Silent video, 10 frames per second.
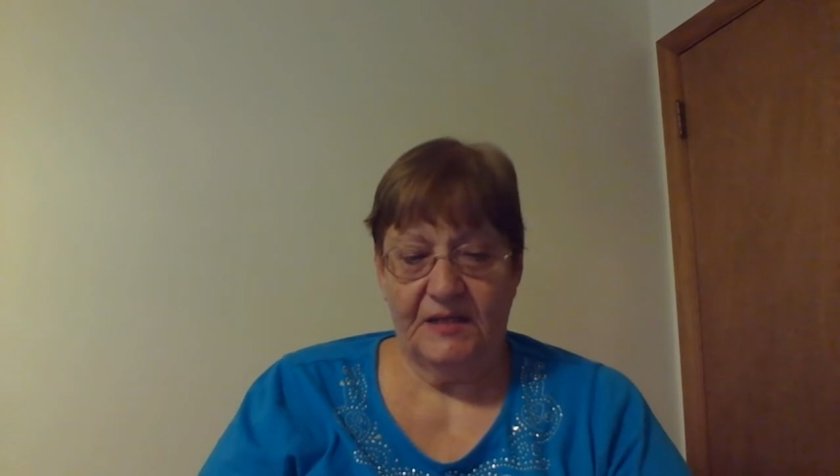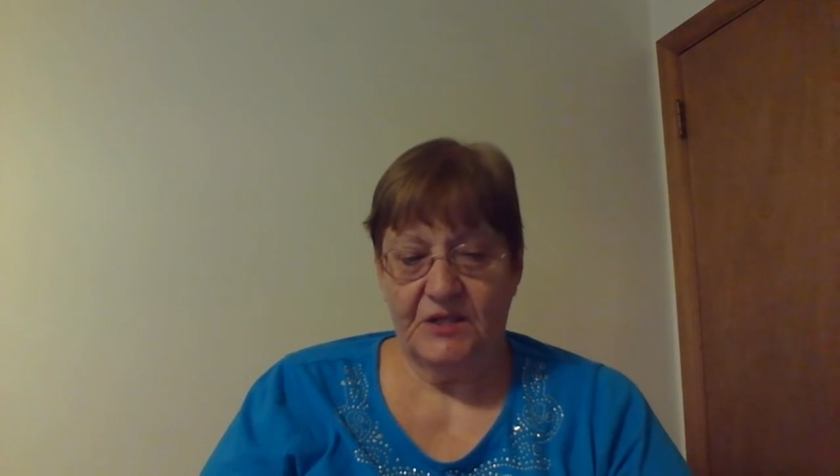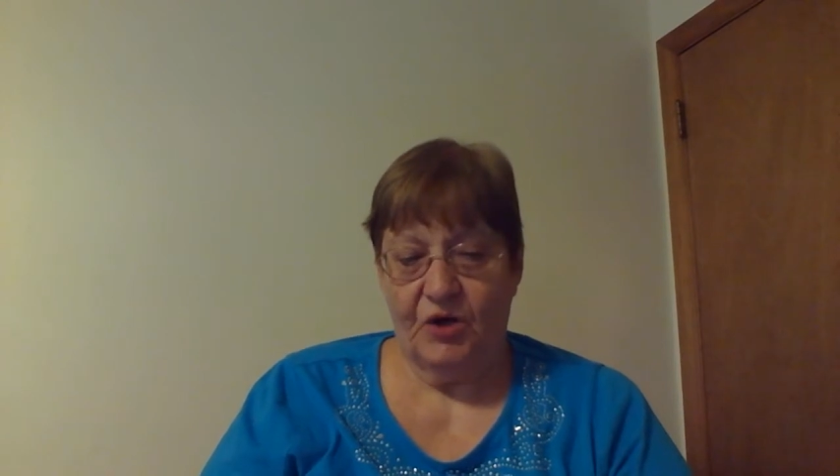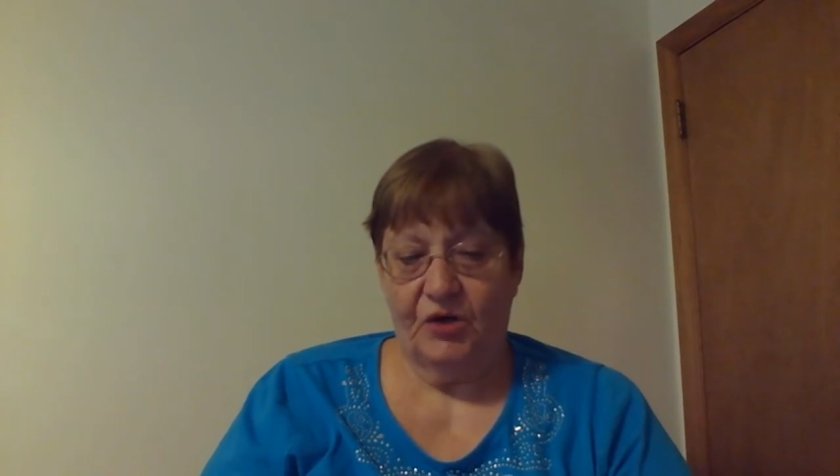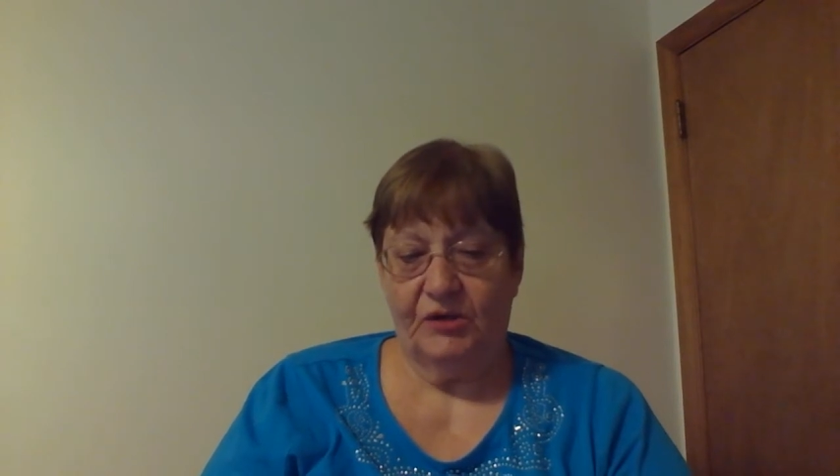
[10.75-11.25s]
it's
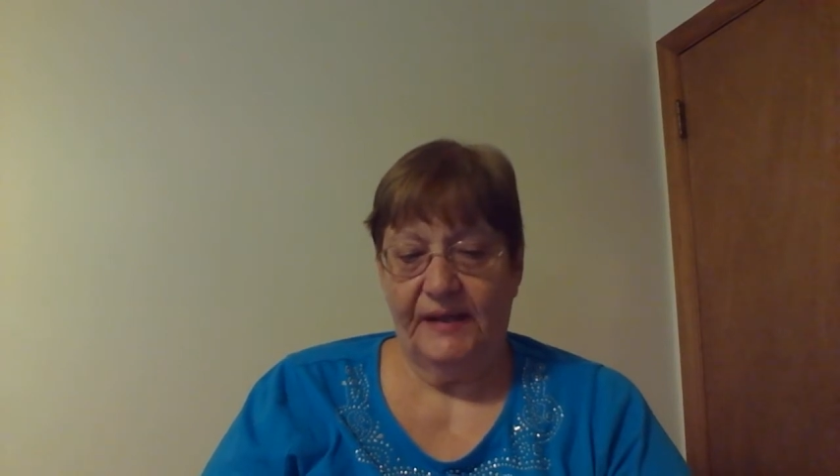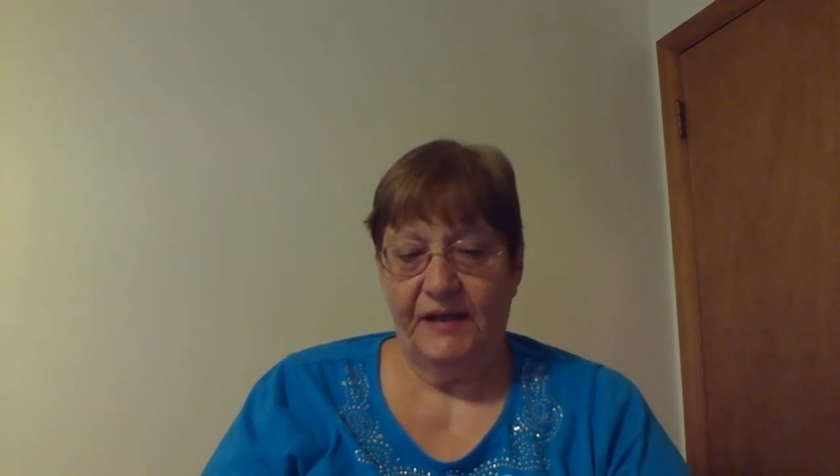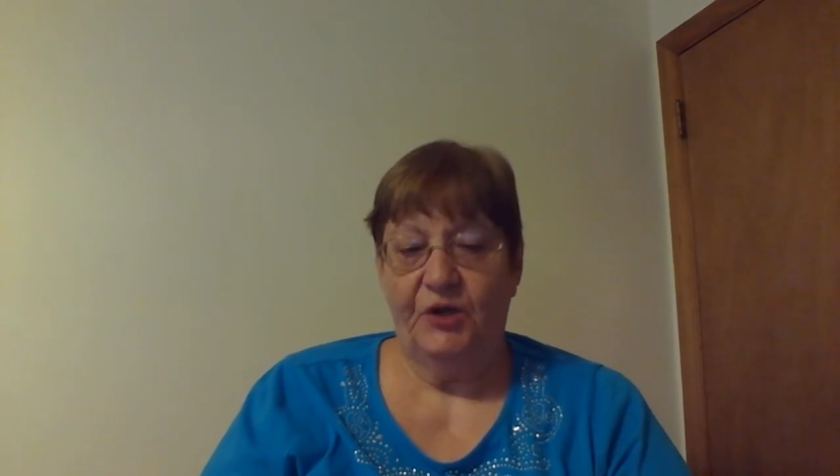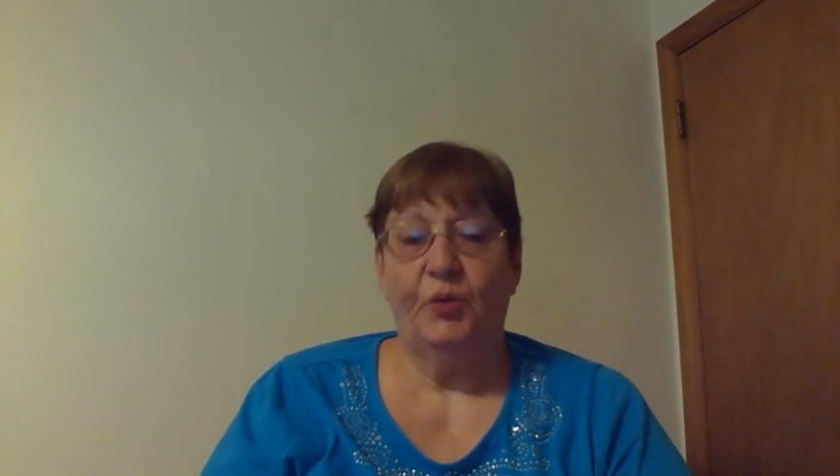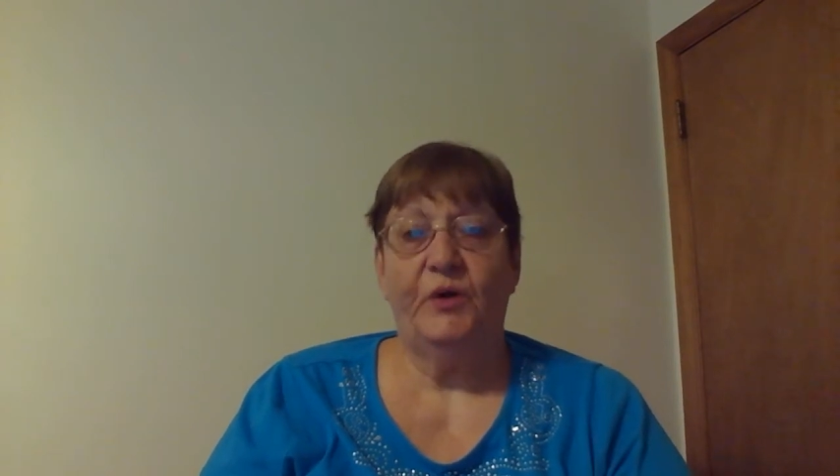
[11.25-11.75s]
called
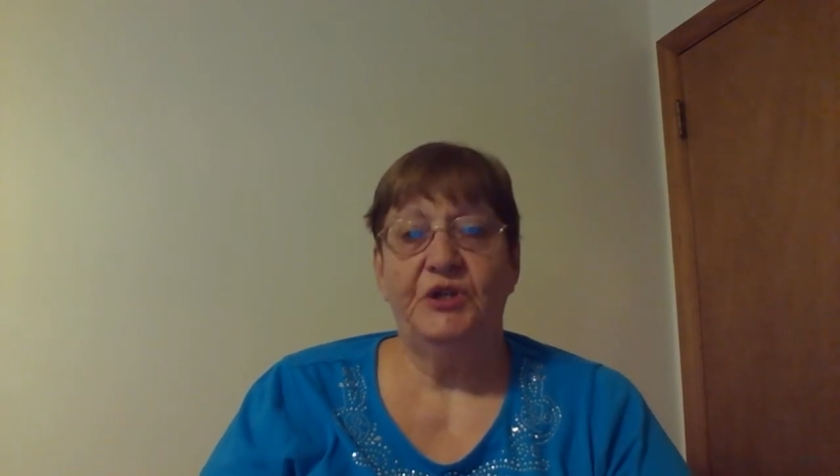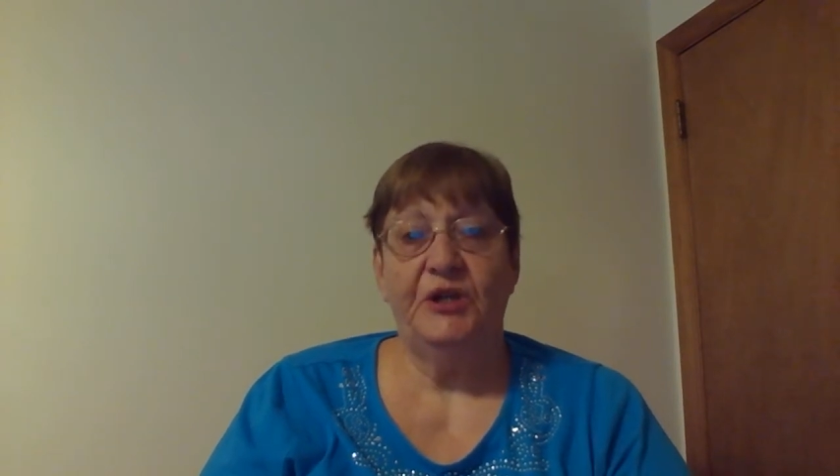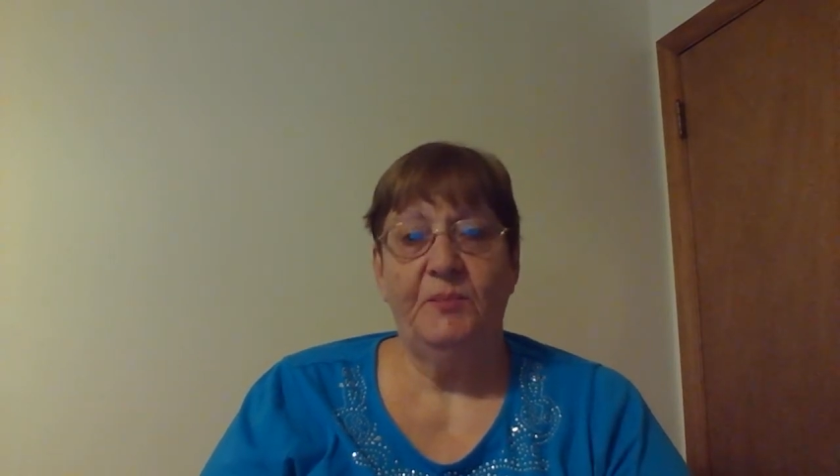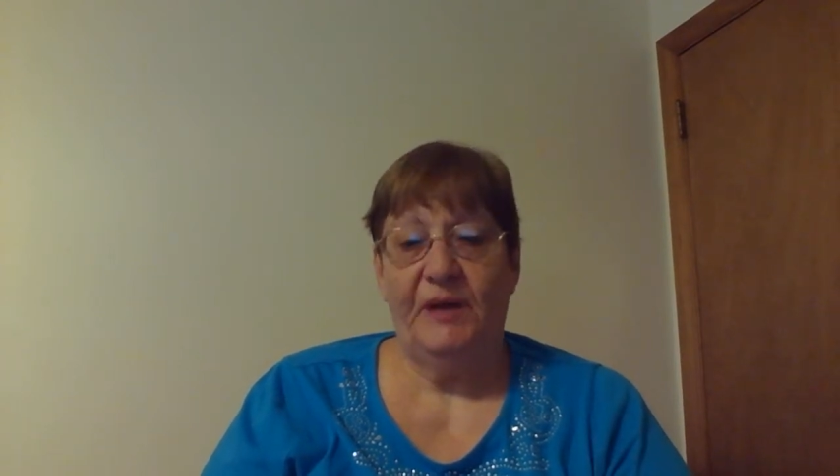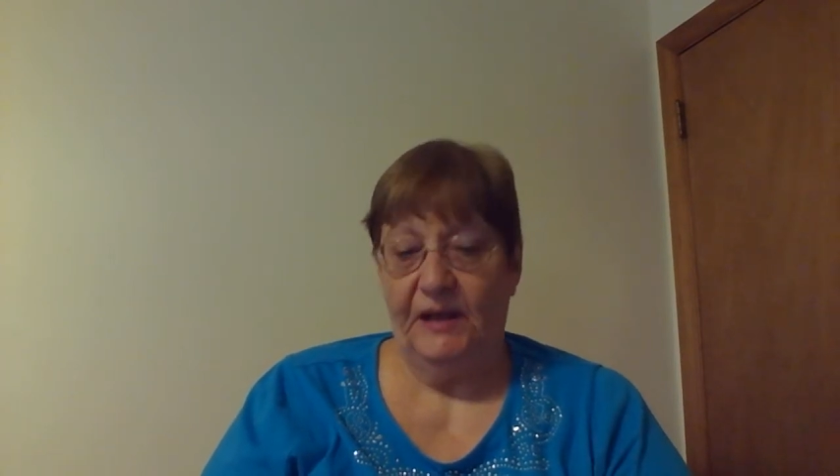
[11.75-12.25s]
Let Your
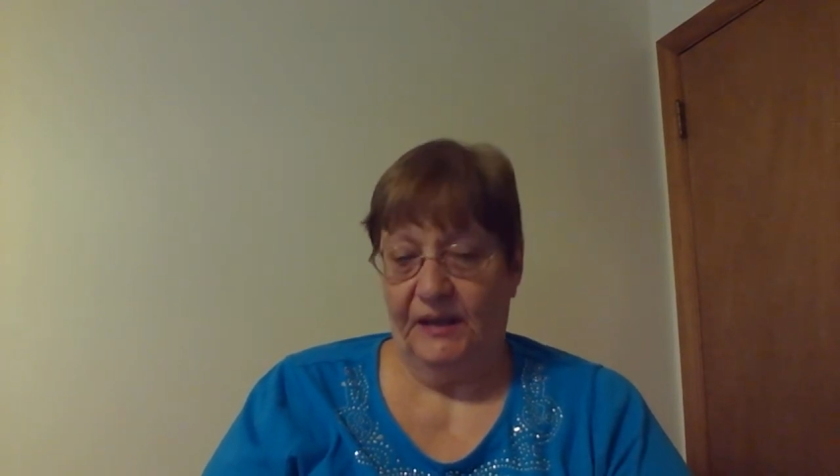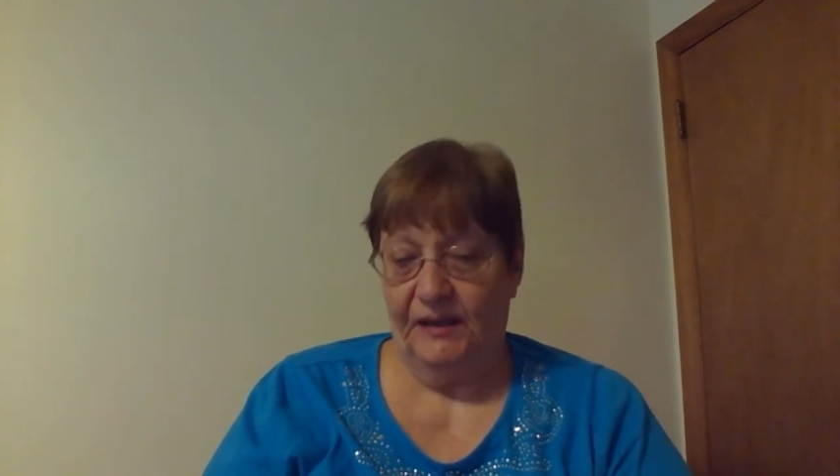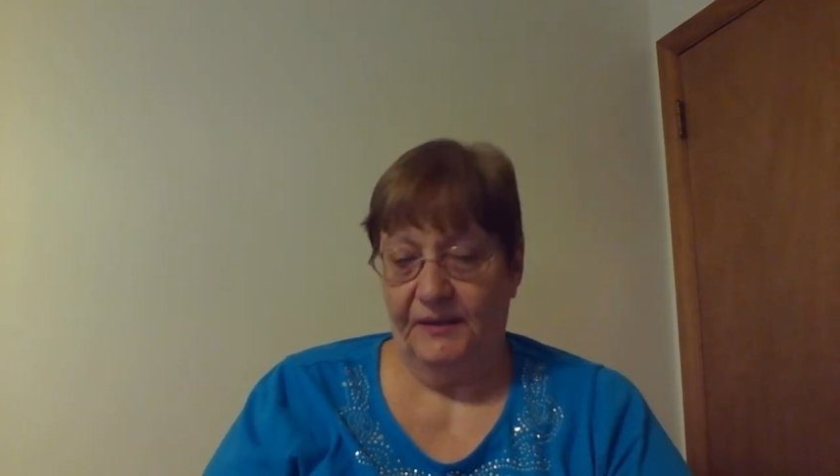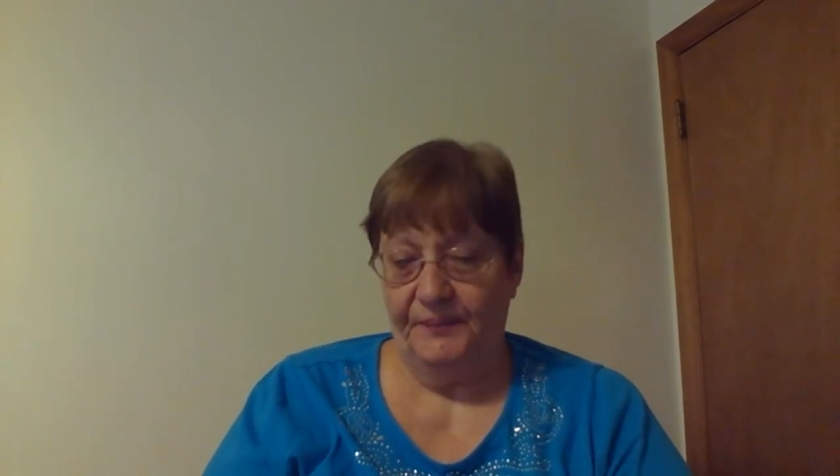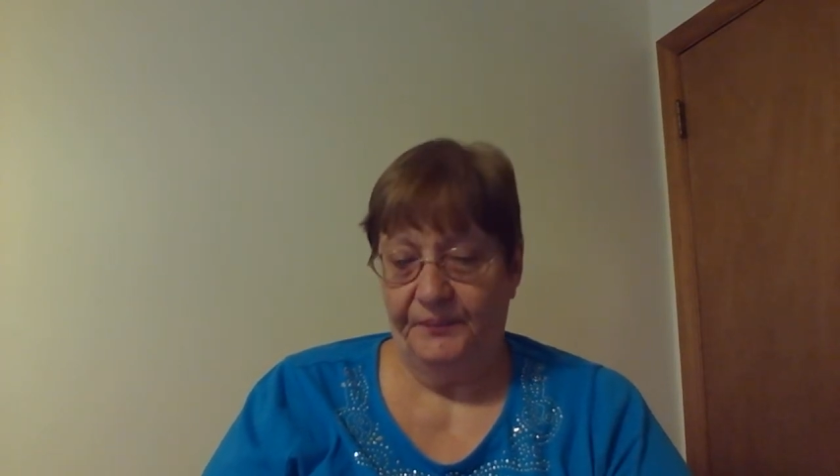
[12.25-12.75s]
Wishing
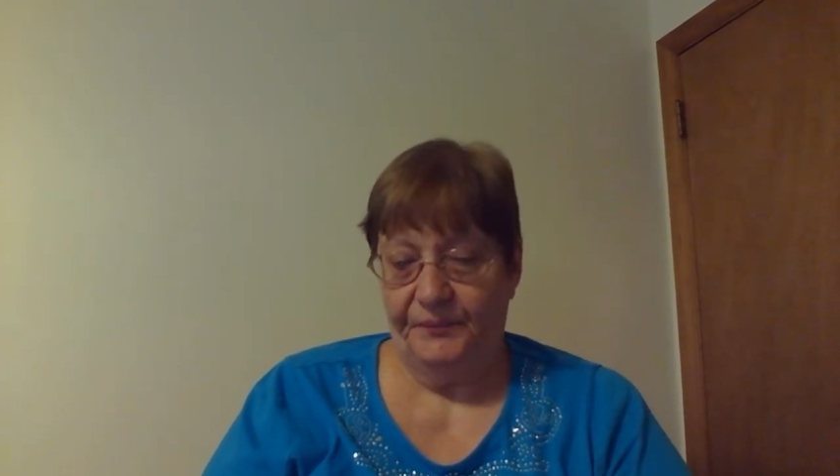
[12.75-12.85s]
Begin